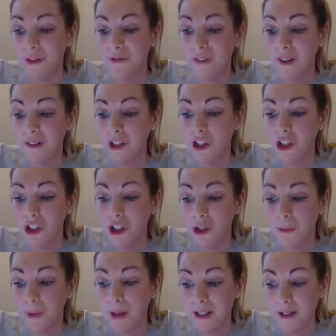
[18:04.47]
was very
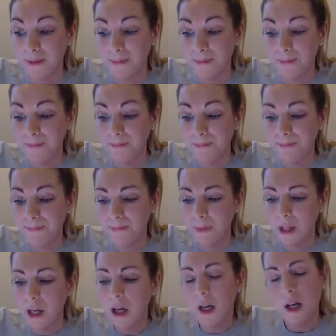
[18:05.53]
stupid.
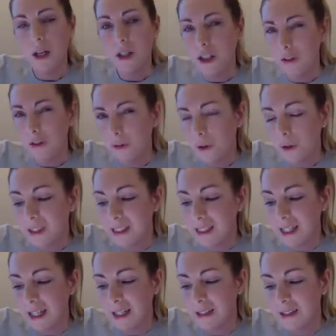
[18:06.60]
Siobhan
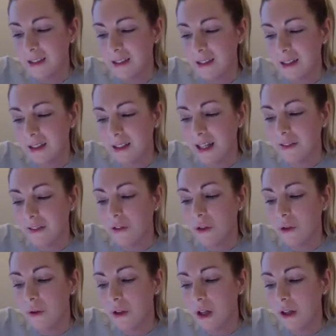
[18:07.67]
says that if you
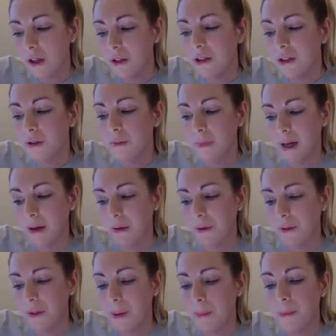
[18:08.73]
close your
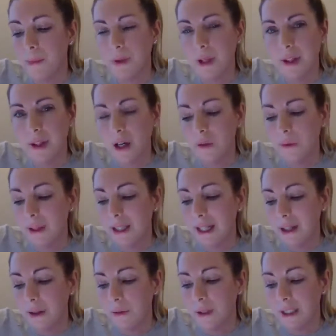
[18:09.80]
mouth and breathe out
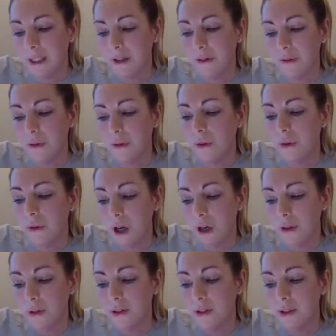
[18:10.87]
loudly through your
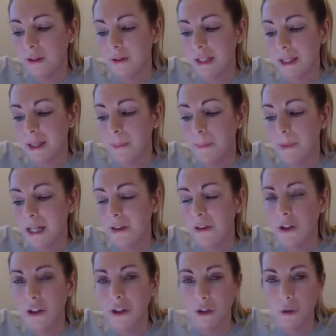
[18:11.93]
nose, it can mean
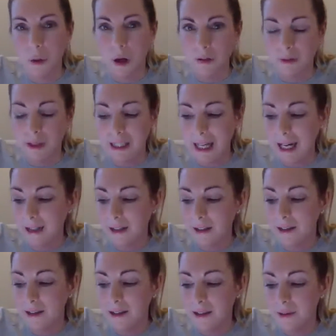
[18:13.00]
that you are
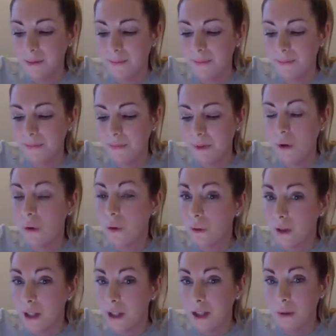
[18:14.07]
relaxed, or
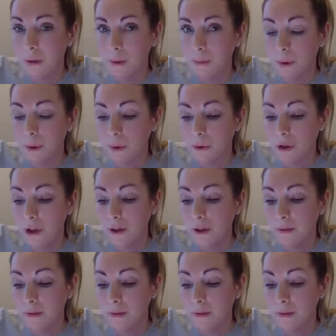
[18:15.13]
that you are bored,